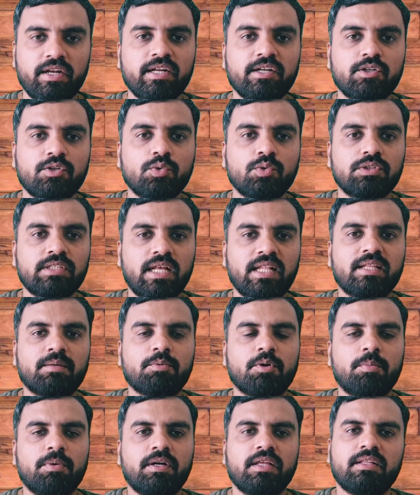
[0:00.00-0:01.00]
are willing to
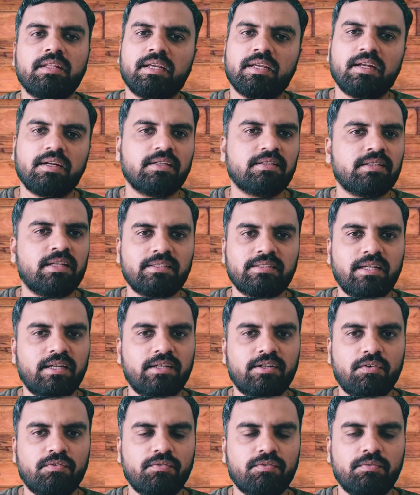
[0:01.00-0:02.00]
sell the property, they can
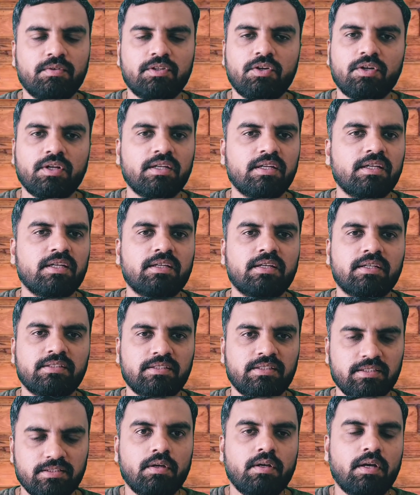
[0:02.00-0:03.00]
easily sell it off without
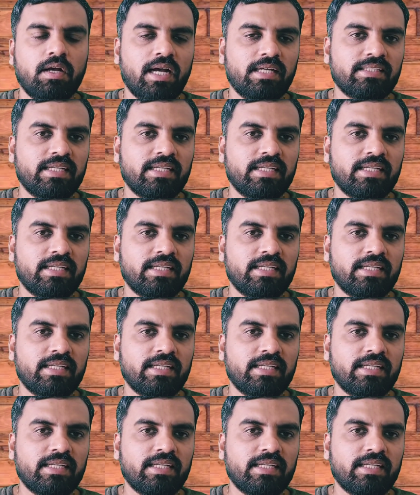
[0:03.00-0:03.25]
any hesitation.